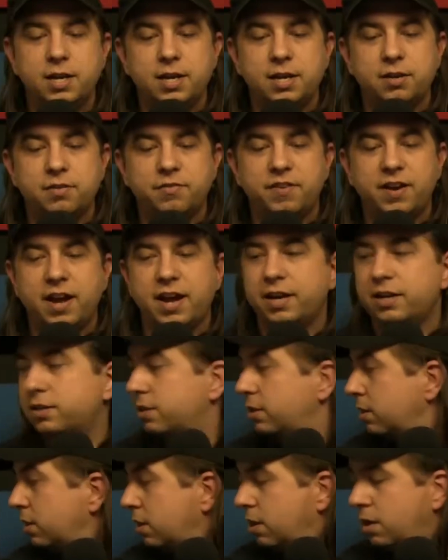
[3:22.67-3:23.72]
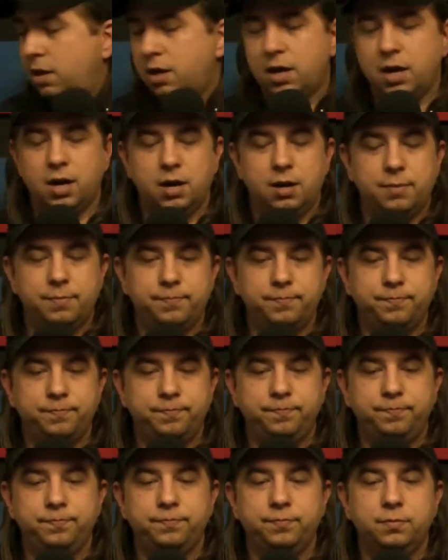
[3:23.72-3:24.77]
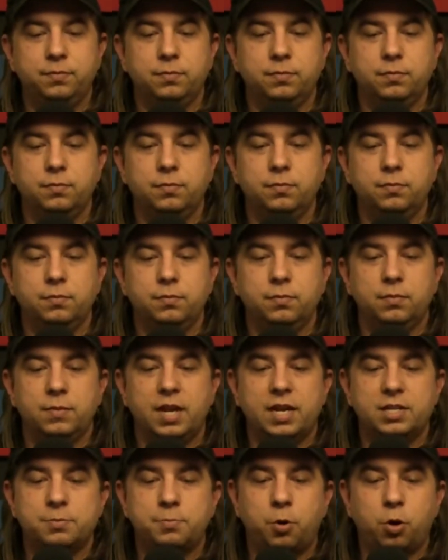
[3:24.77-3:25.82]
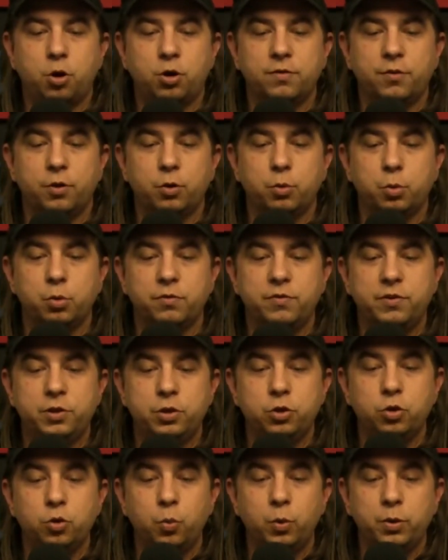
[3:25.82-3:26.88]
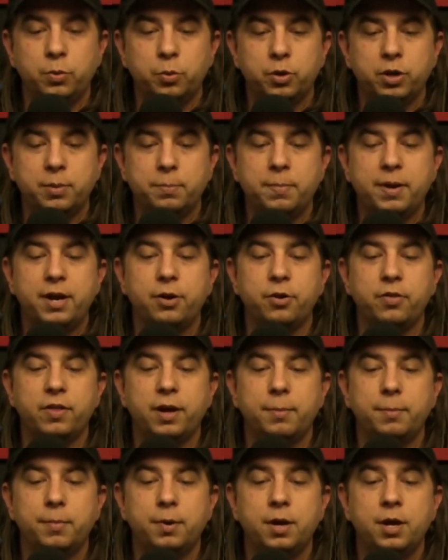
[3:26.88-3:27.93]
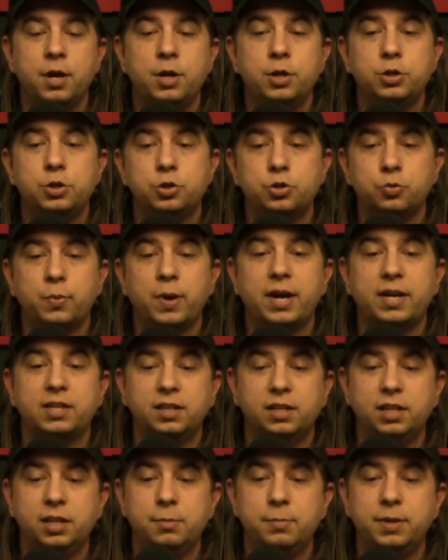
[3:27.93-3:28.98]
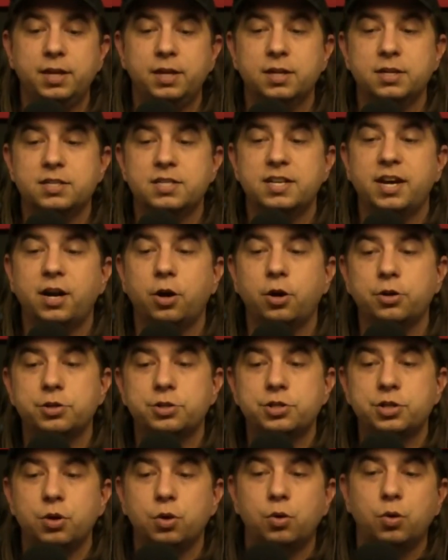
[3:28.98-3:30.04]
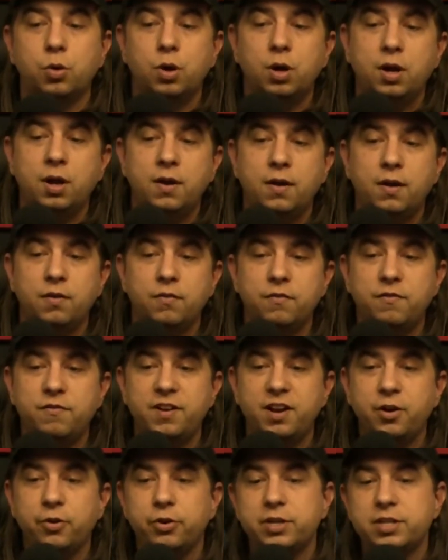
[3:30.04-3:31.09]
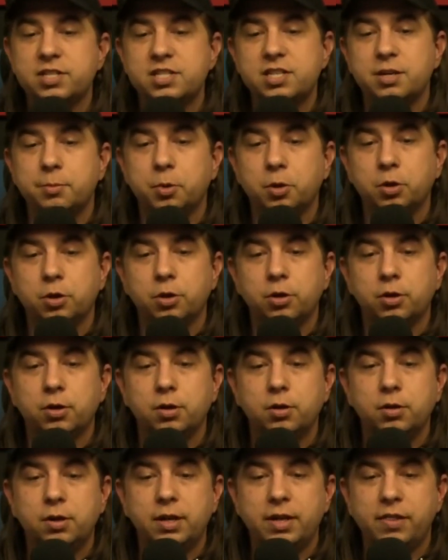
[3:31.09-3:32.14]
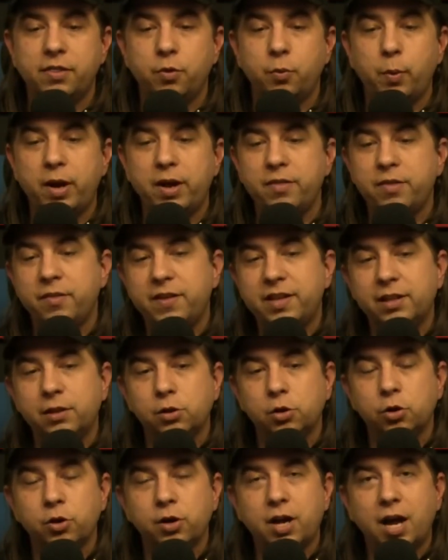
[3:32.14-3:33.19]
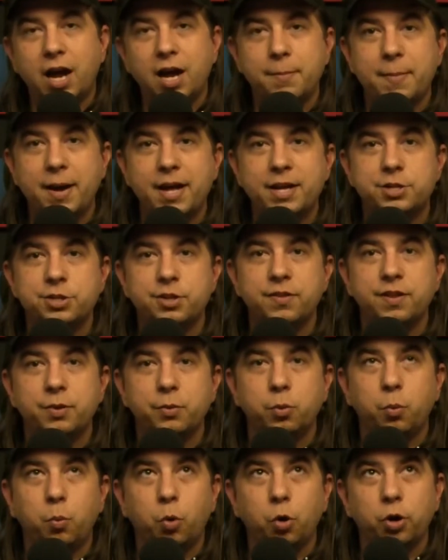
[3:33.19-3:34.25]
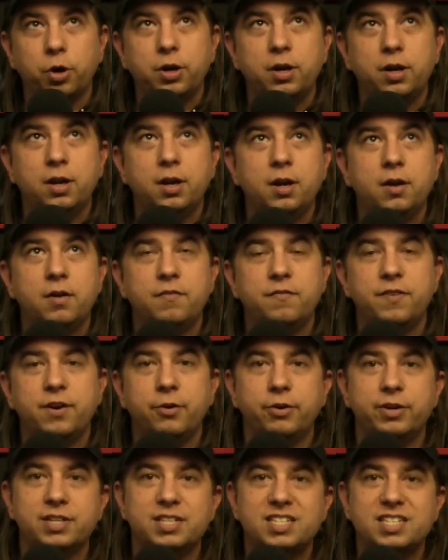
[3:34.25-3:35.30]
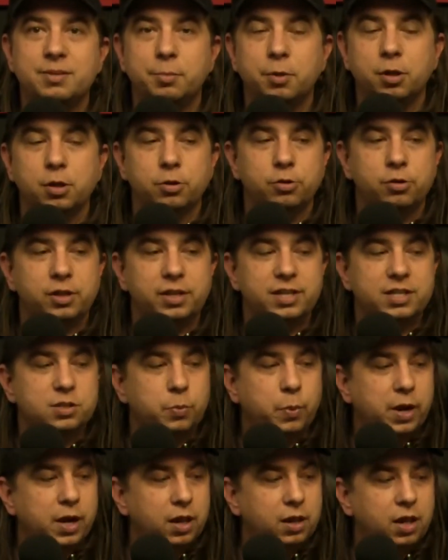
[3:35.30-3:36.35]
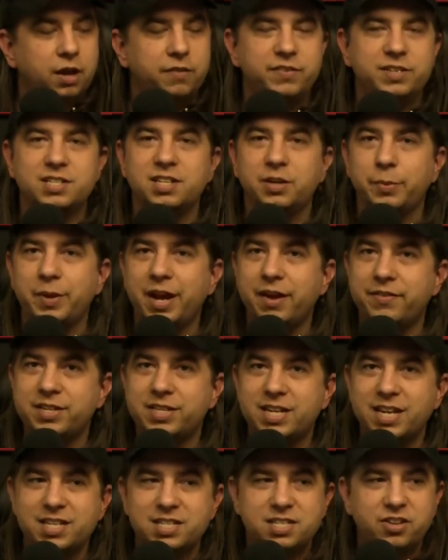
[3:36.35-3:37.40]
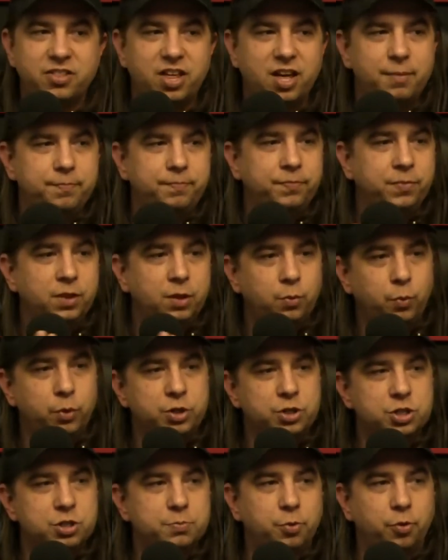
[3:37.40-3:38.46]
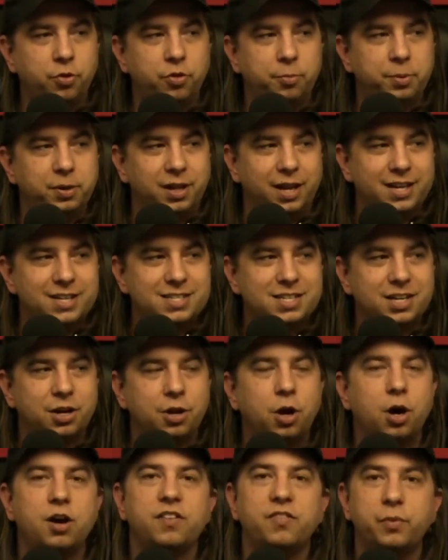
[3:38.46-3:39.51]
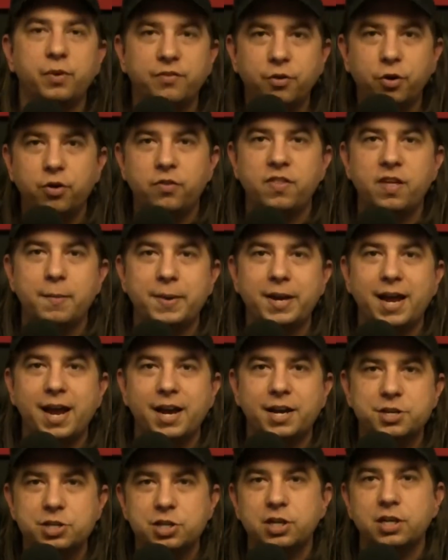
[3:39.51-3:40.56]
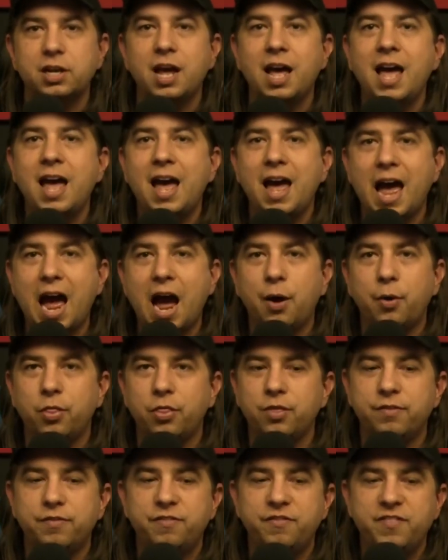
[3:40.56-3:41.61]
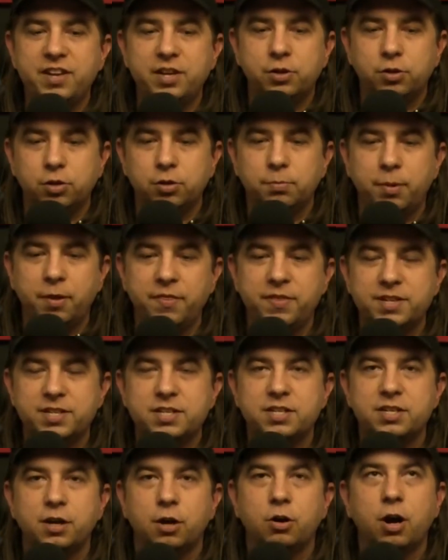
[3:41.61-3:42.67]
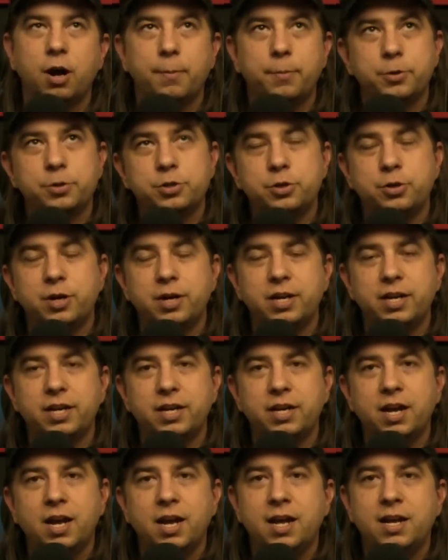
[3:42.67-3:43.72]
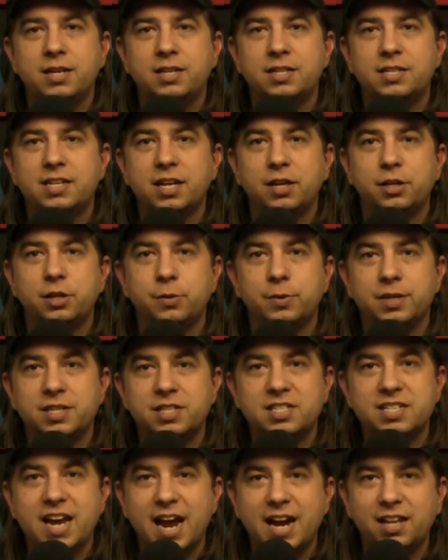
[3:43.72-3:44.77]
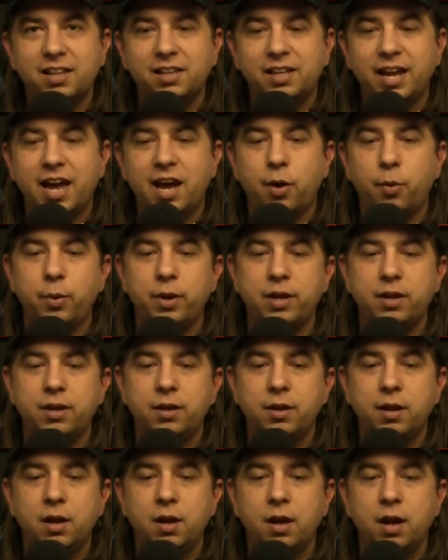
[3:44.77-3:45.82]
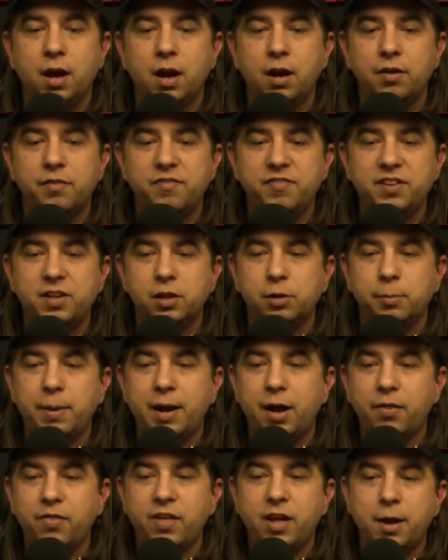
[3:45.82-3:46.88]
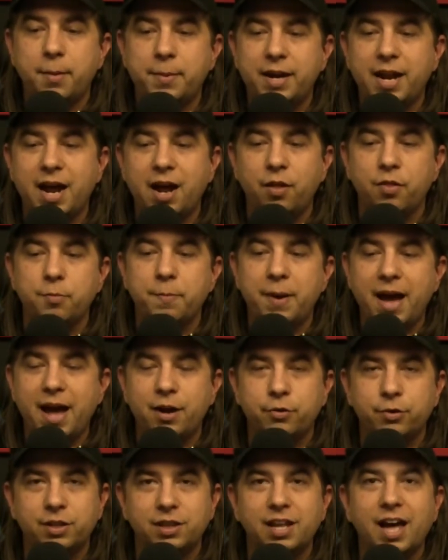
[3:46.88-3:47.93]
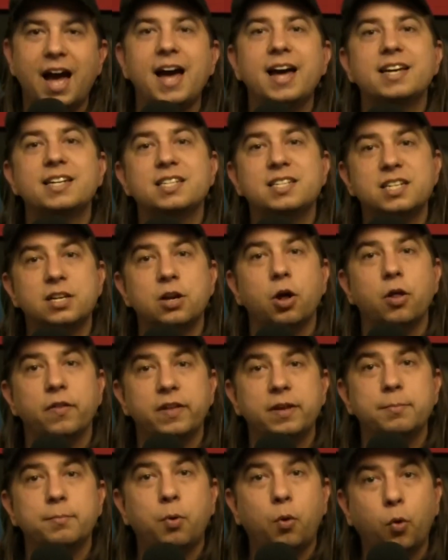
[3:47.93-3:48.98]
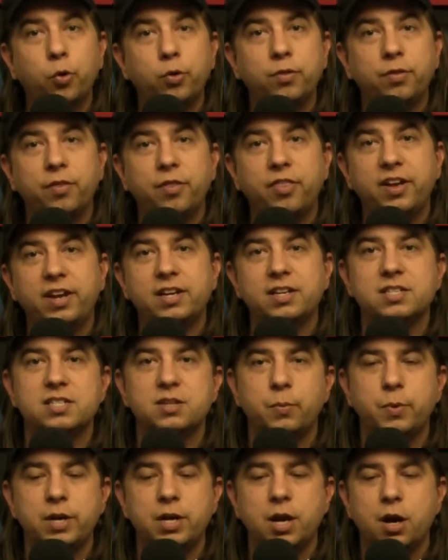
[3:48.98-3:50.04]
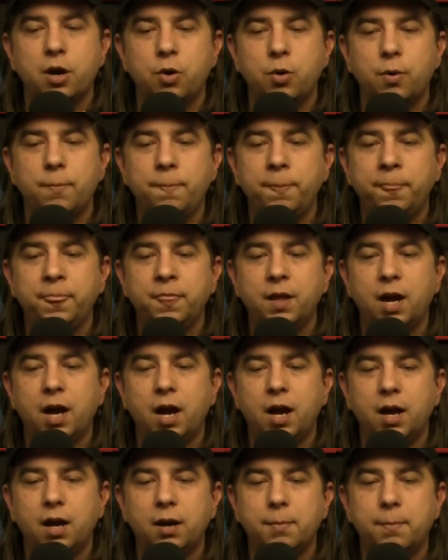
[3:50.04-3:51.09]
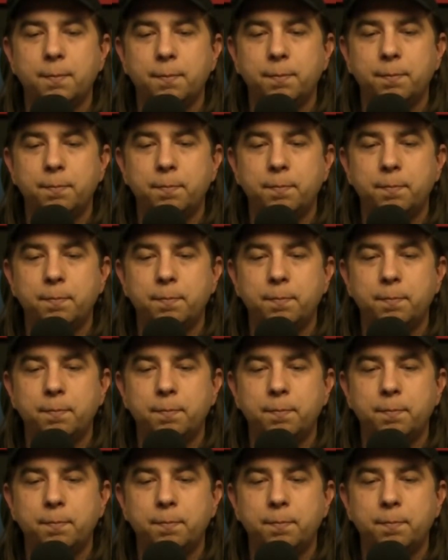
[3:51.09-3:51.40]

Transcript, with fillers: In fact, um, as part of our review, we will compare them directly because they are so very similar in the way that they look. I imagine they will work very similarly as well. Obviously, we haven't tested them. We just pulled the plastic off. We've heard them in action, out in the field, but this is our opportunity to tell you exactly how we uh, feel about them and how the battery lasts and all the important things that we know uh,